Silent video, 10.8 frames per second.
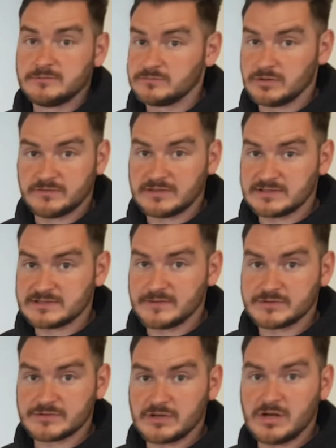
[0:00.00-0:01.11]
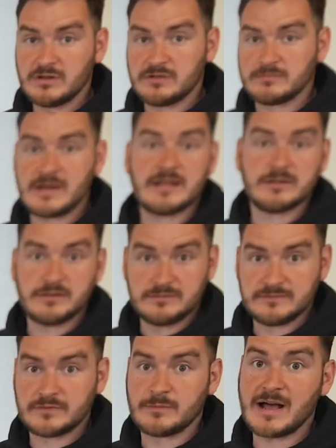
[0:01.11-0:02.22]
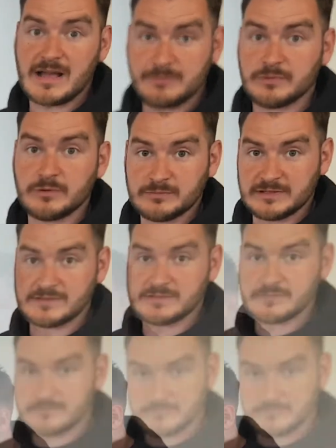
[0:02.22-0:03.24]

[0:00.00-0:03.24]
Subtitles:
don't forget to give us a call. Michael from iPlumb Leeds.